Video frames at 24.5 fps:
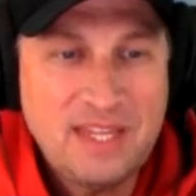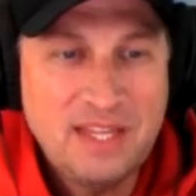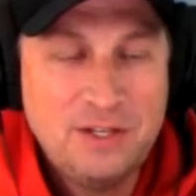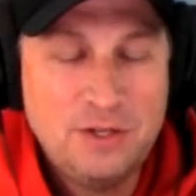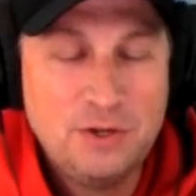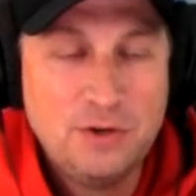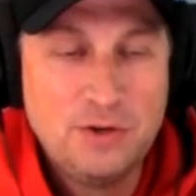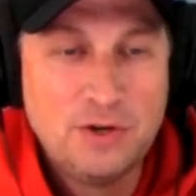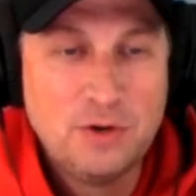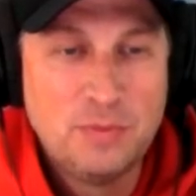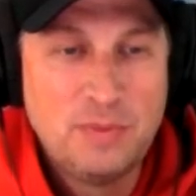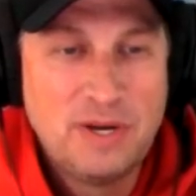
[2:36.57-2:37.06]

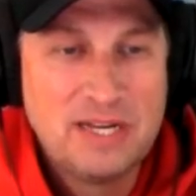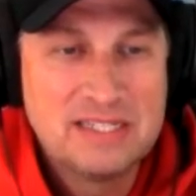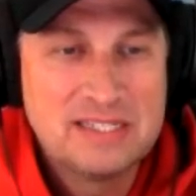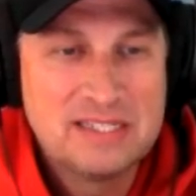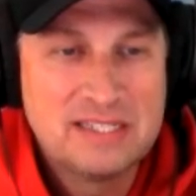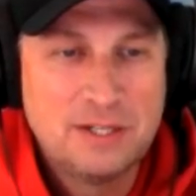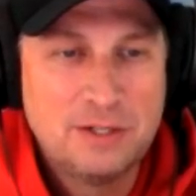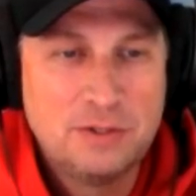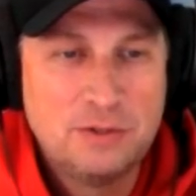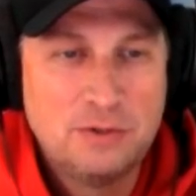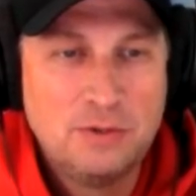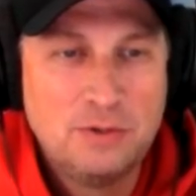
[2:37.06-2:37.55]
your best
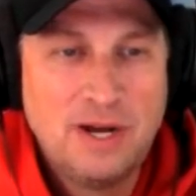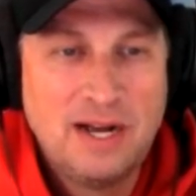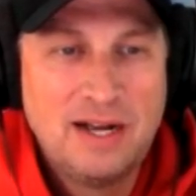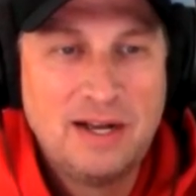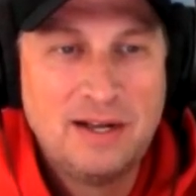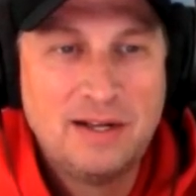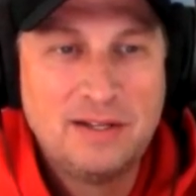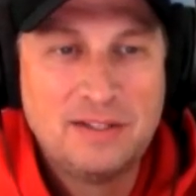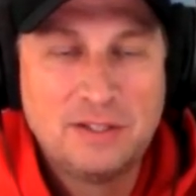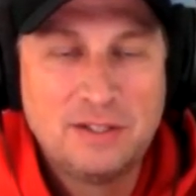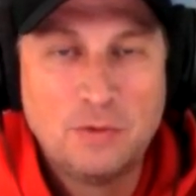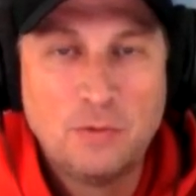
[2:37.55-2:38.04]

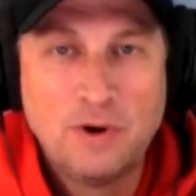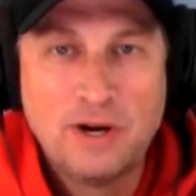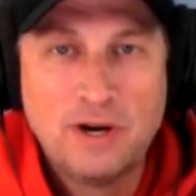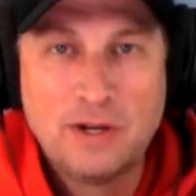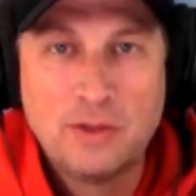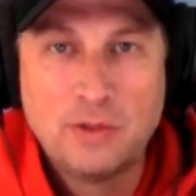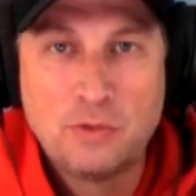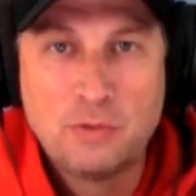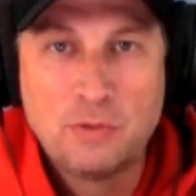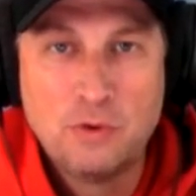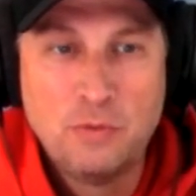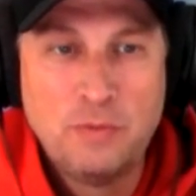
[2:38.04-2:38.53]
to work
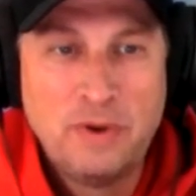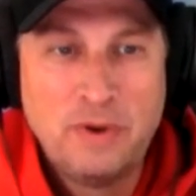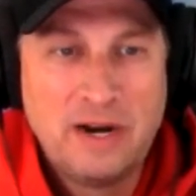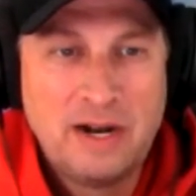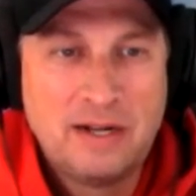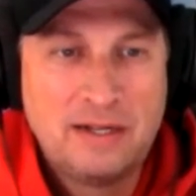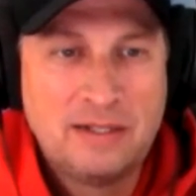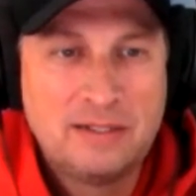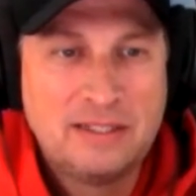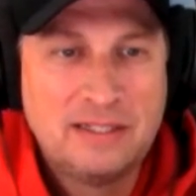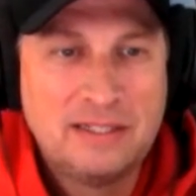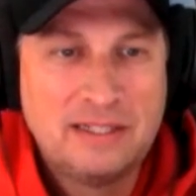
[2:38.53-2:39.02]
it through, but
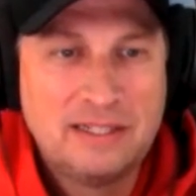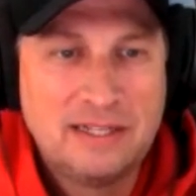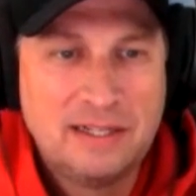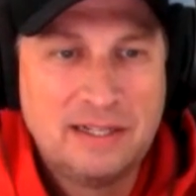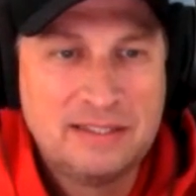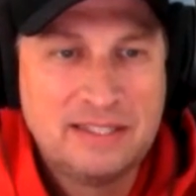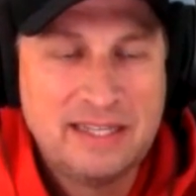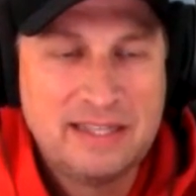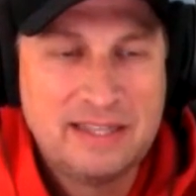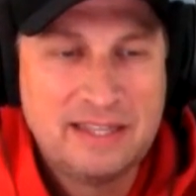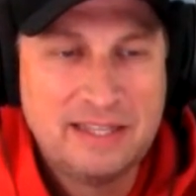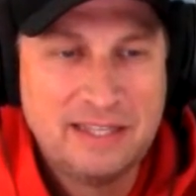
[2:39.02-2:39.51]
I'll
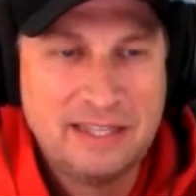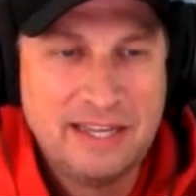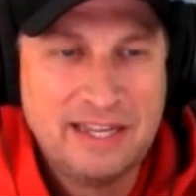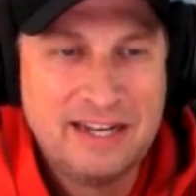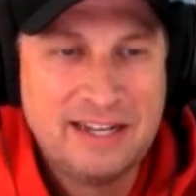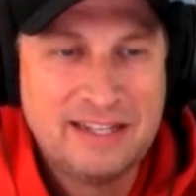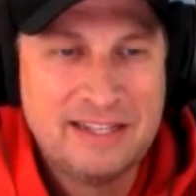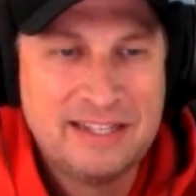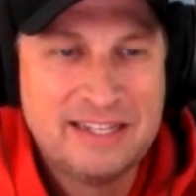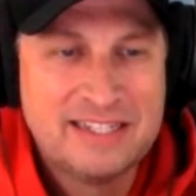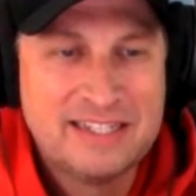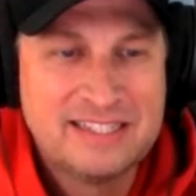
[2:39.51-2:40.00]
take the lead
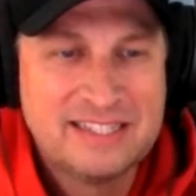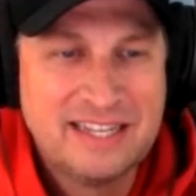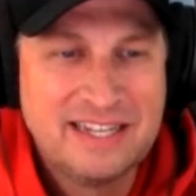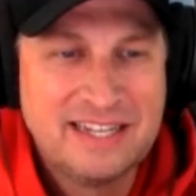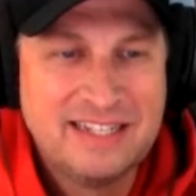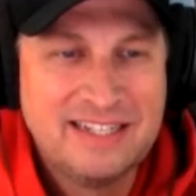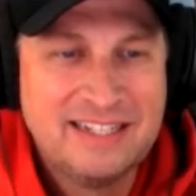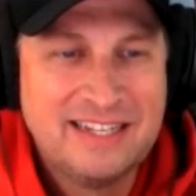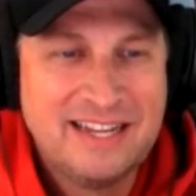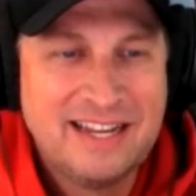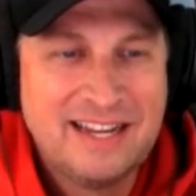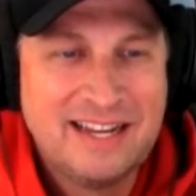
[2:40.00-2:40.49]
on this,
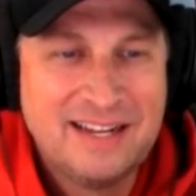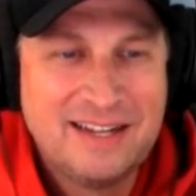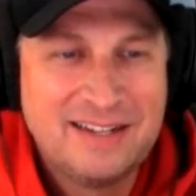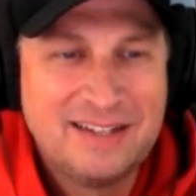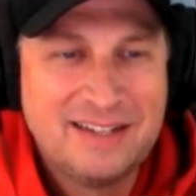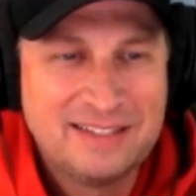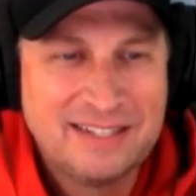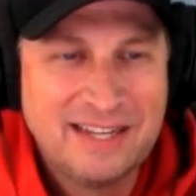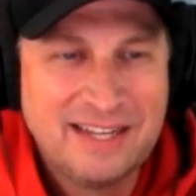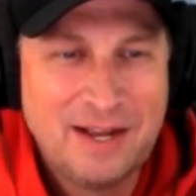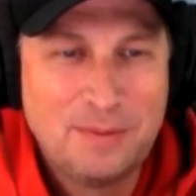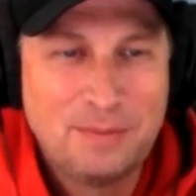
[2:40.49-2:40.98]
and
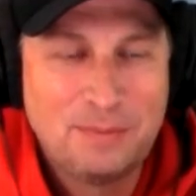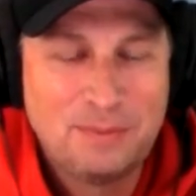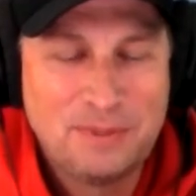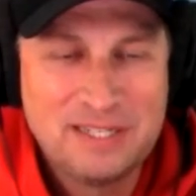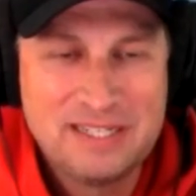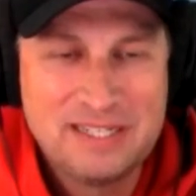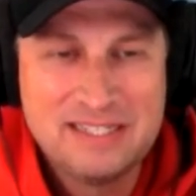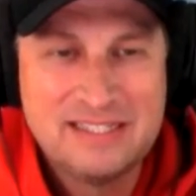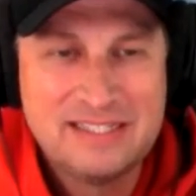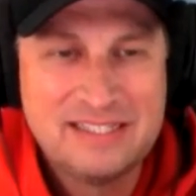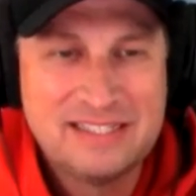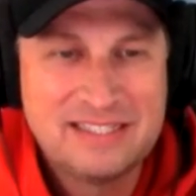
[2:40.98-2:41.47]

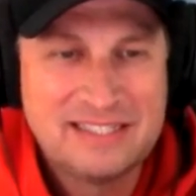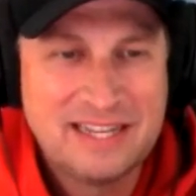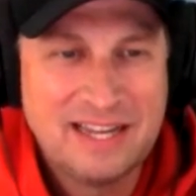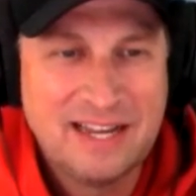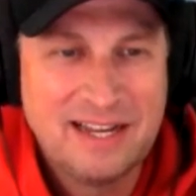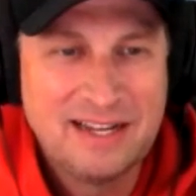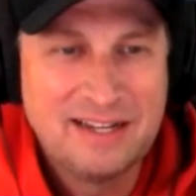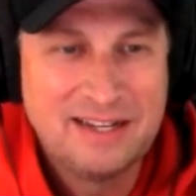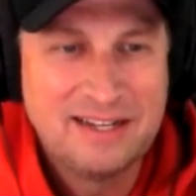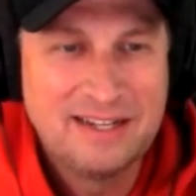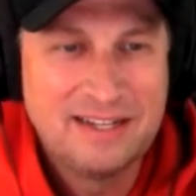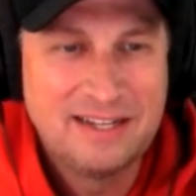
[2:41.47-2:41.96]
please
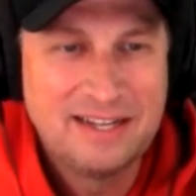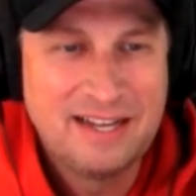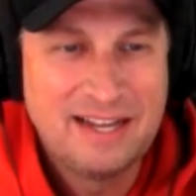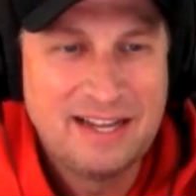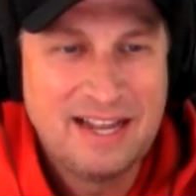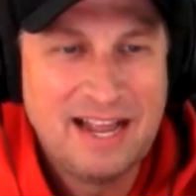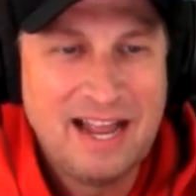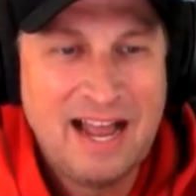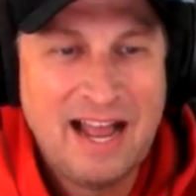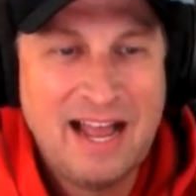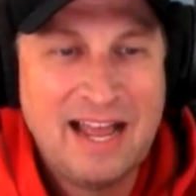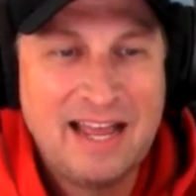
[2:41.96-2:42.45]

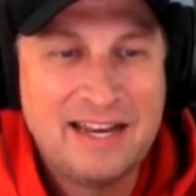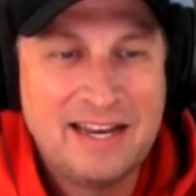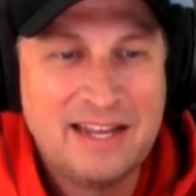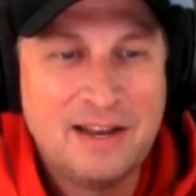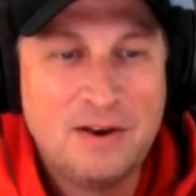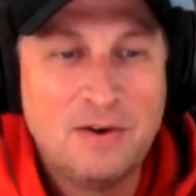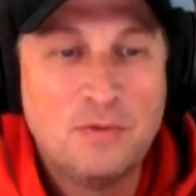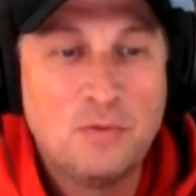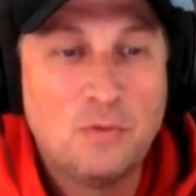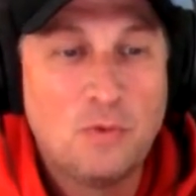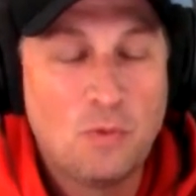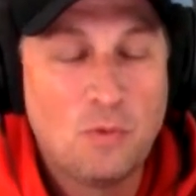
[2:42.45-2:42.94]
add
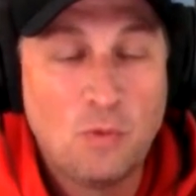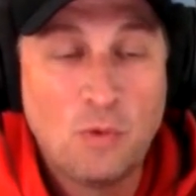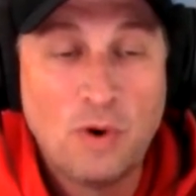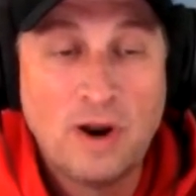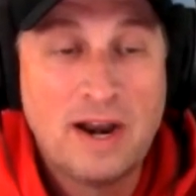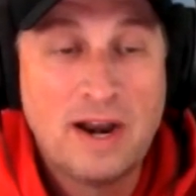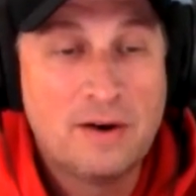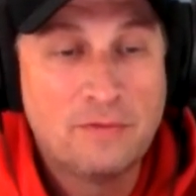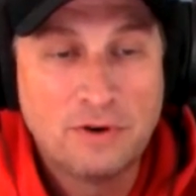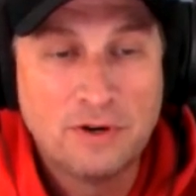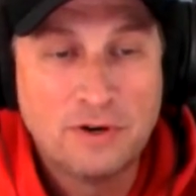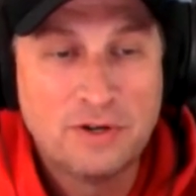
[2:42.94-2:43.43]
in
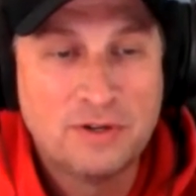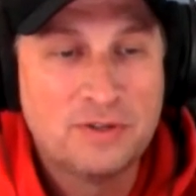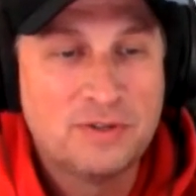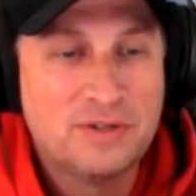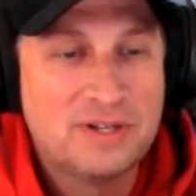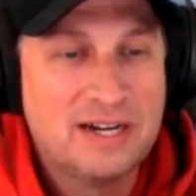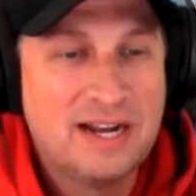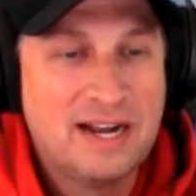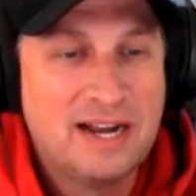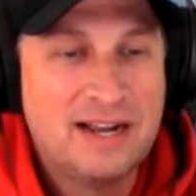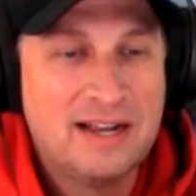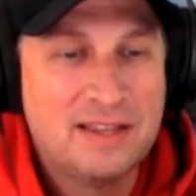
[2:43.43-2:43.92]

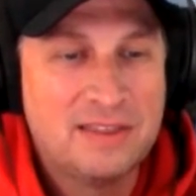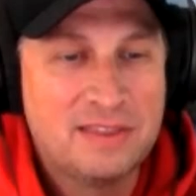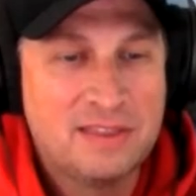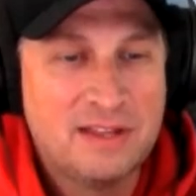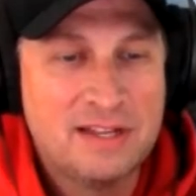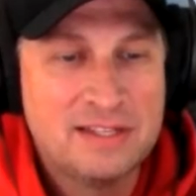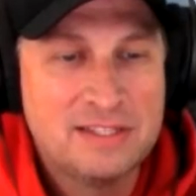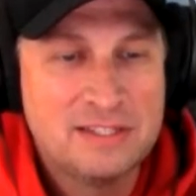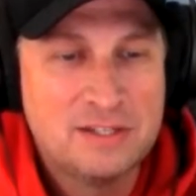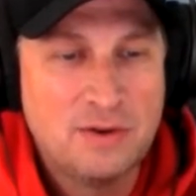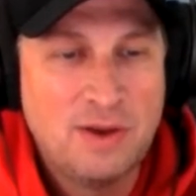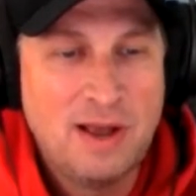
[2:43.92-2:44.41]
whatever
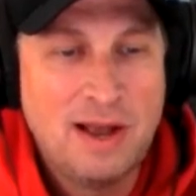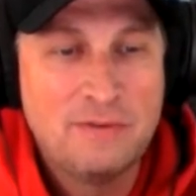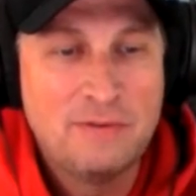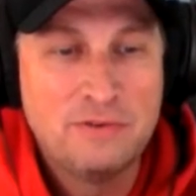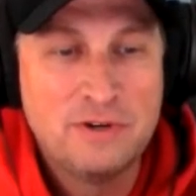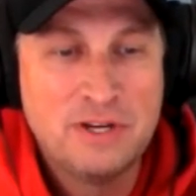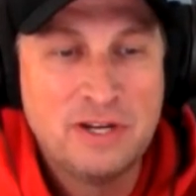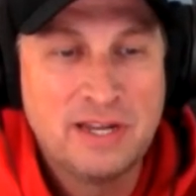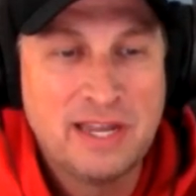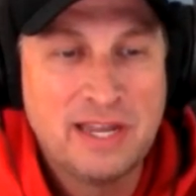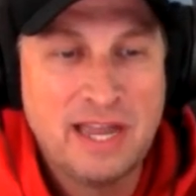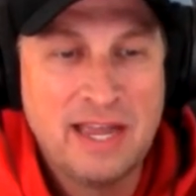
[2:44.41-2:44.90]
thoughts you have
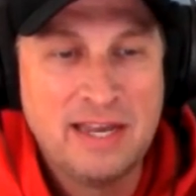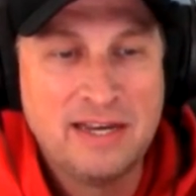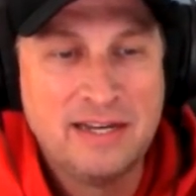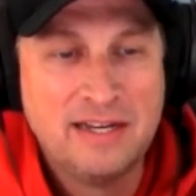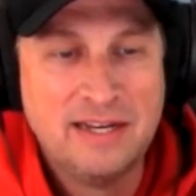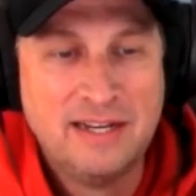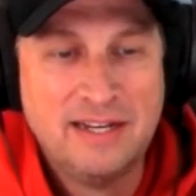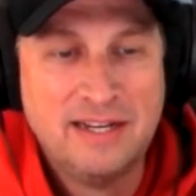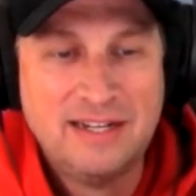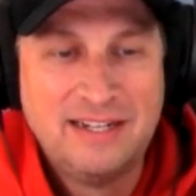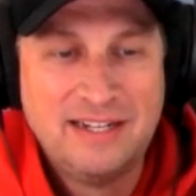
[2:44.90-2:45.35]
when you can.